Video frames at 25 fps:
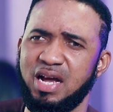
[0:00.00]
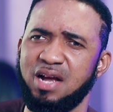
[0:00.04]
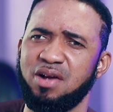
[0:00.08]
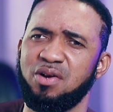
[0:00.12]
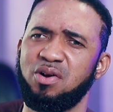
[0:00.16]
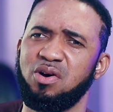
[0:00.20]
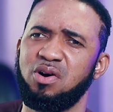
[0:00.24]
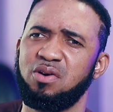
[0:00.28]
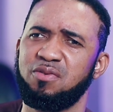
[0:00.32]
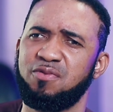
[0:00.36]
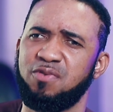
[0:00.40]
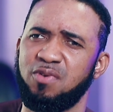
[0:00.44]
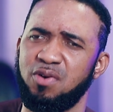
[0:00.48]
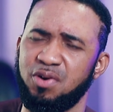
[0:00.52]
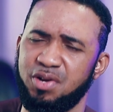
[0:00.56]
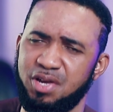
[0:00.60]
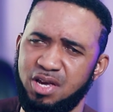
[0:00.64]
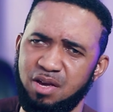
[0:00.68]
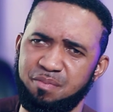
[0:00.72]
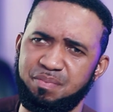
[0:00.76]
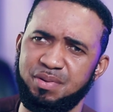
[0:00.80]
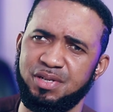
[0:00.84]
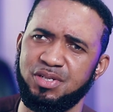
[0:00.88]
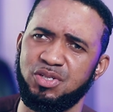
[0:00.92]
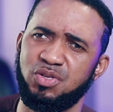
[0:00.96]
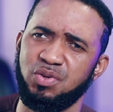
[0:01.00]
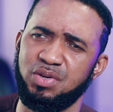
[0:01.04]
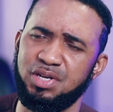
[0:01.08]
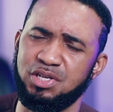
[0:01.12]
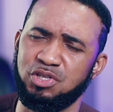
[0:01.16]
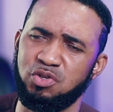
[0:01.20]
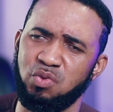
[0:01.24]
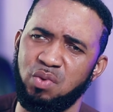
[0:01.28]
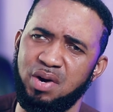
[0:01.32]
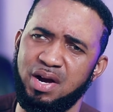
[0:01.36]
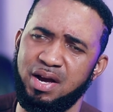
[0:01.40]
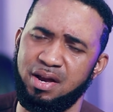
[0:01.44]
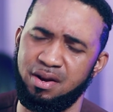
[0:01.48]
thank God for keeping to
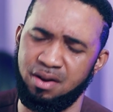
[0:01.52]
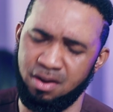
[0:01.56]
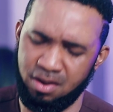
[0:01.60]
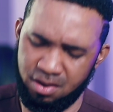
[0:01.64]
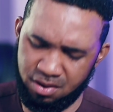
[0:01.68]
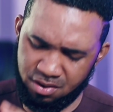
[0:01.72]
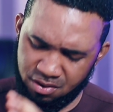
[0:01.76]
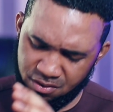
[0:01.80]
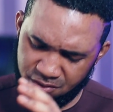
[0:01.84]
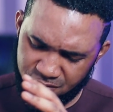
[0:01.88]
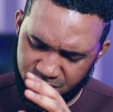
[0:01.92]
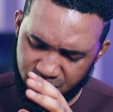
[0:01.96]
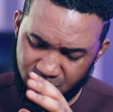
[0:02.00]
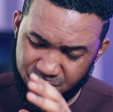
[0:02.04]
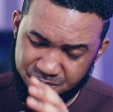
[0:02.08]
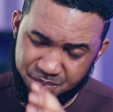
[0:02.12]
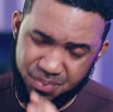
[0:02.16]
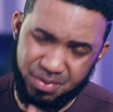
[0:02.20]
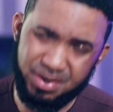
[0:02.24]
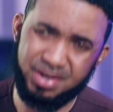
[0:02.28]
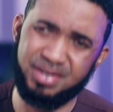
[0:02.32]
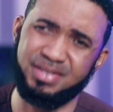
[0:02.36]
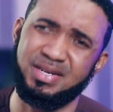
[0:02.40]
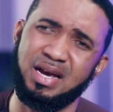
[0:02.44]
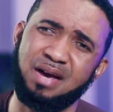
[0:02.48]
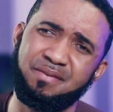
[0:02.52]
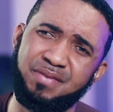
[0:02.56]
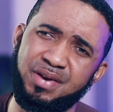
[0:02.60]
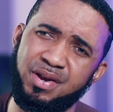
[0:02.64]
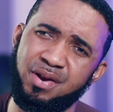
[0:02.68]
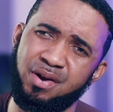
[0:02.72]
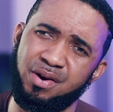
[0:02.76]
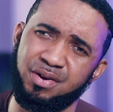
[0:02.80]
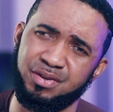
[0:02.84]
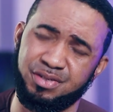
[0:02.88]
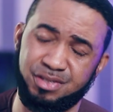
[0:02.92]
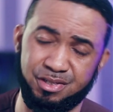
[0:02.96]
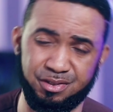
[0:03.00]
His word, for
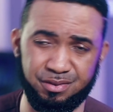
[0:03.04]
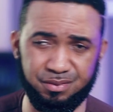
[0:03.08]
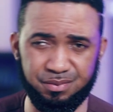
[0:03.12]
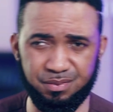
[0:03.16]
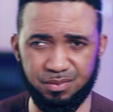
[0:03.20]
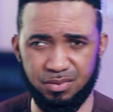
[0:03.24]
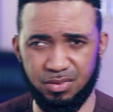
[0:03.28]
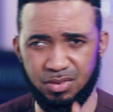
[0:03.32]
preserving us.